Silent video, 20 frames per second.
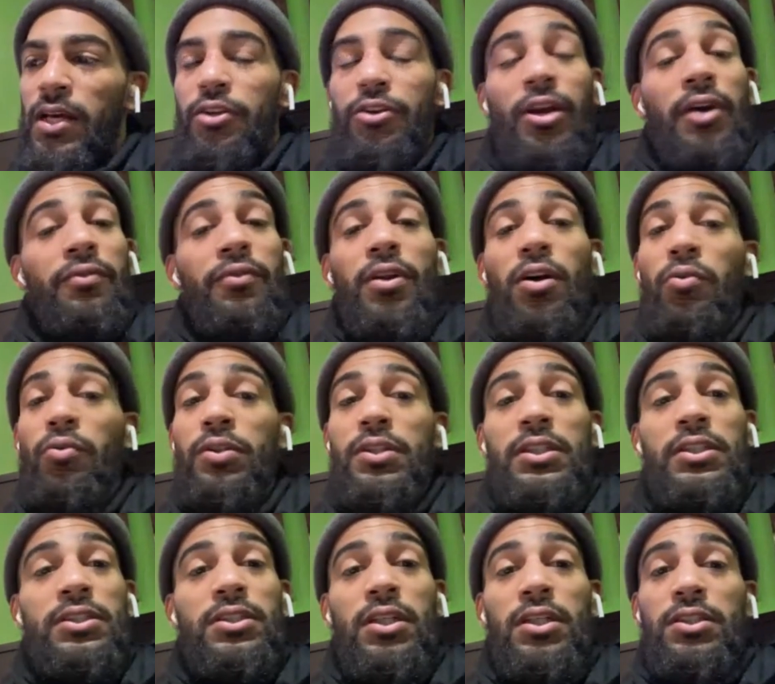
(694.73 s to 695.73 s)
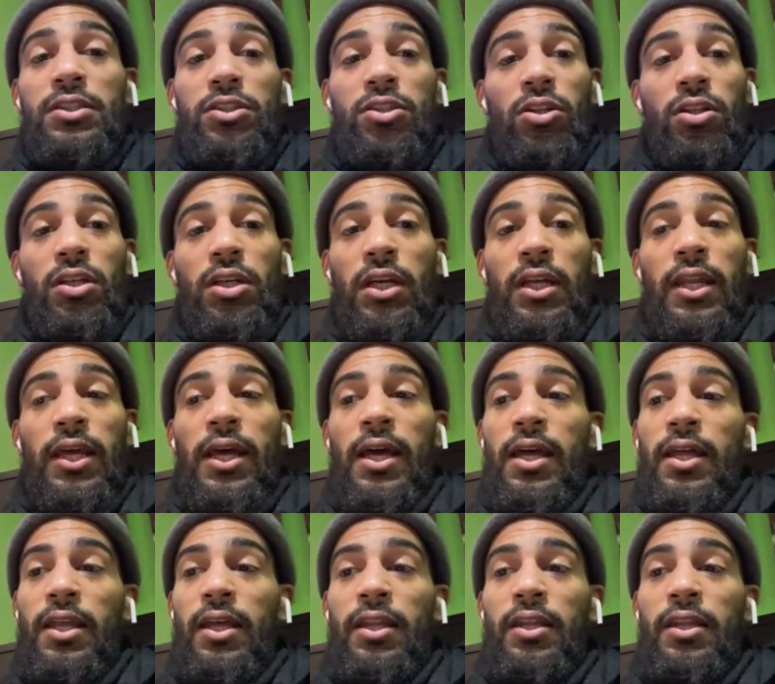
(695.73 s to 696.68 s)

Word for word: you never know what these judges are looking at.